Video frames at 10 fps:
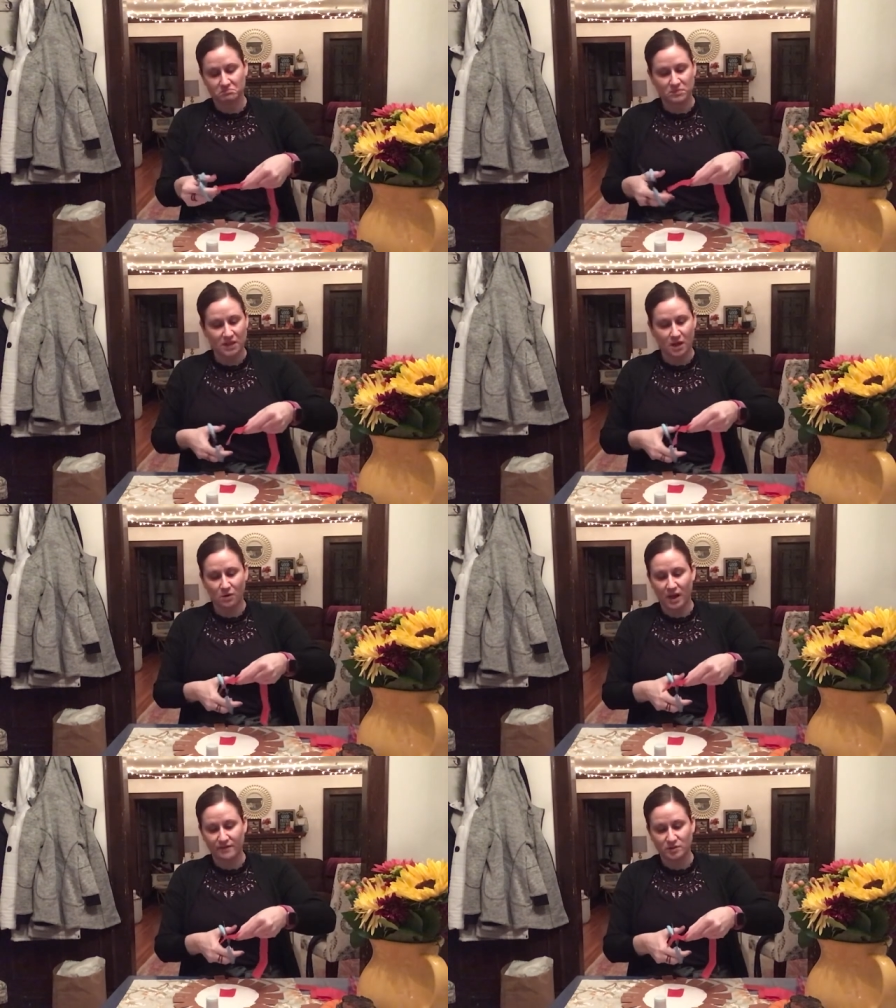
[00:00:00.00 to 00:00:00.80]
They don't
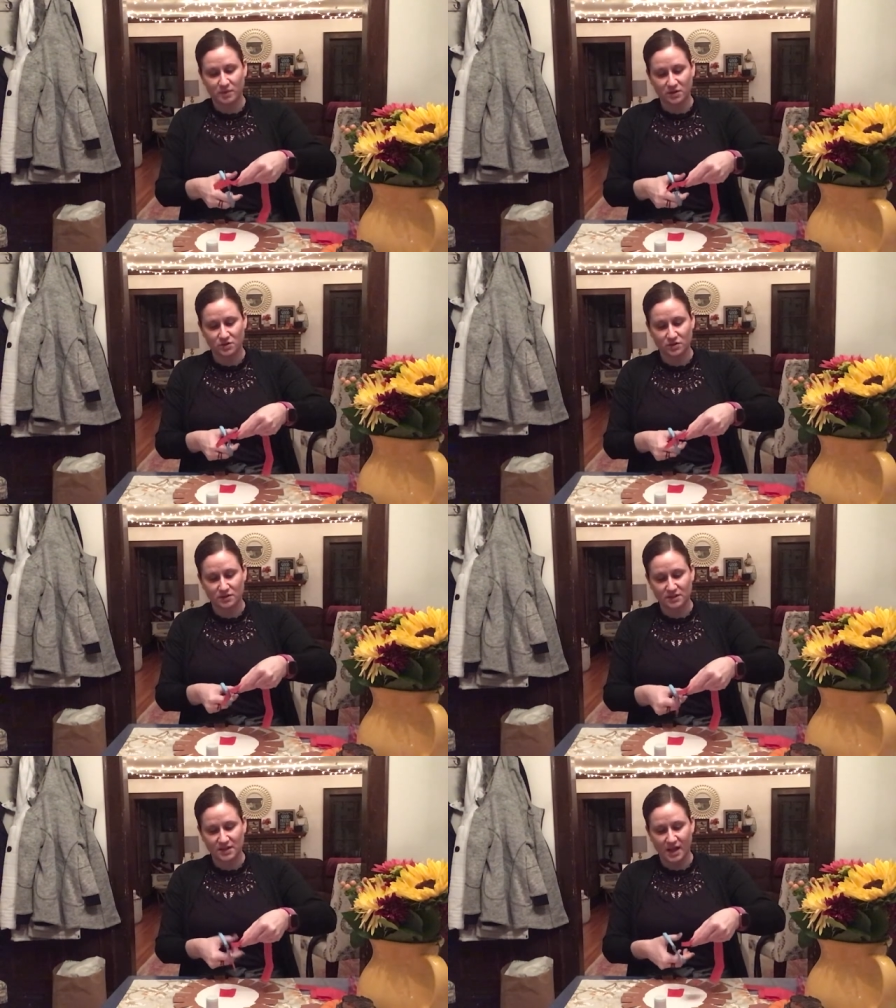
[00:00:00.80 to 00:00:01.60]
have to be a
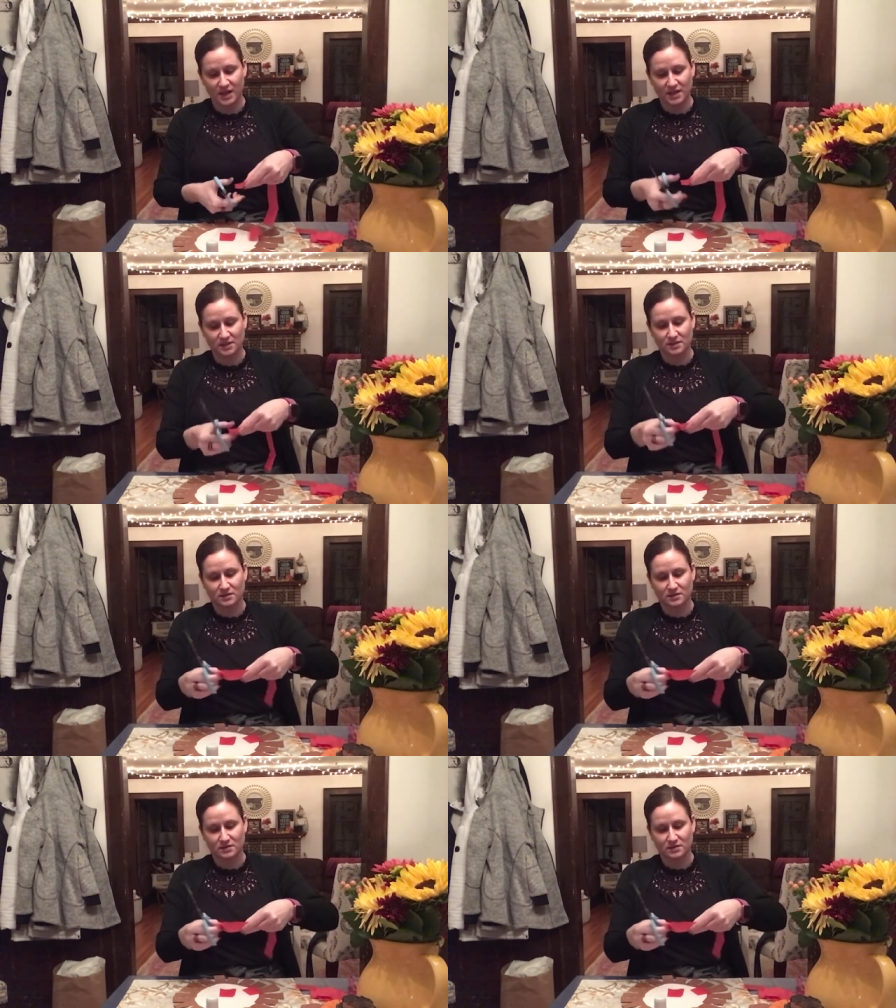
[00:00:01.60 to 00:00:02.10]
certain size.